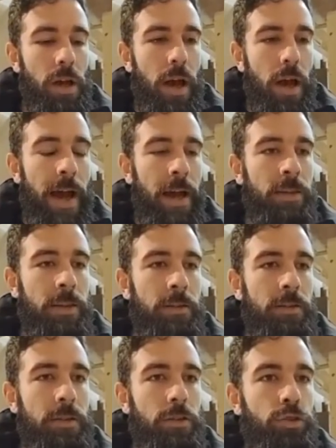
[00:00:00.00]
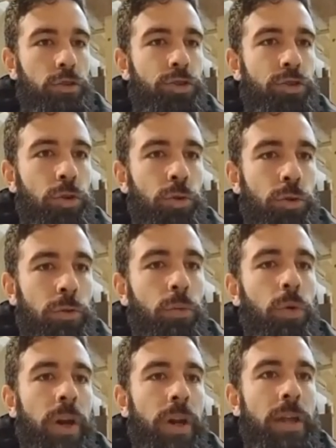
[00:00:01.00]
and don't
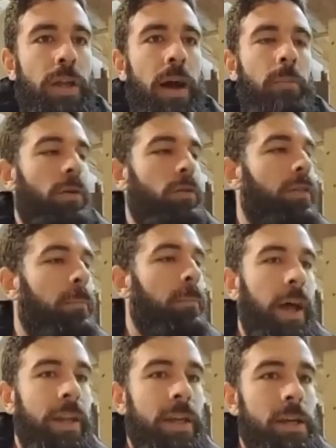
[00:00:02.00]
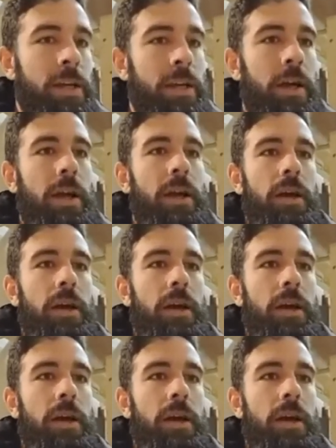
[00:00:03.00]
worry about the money.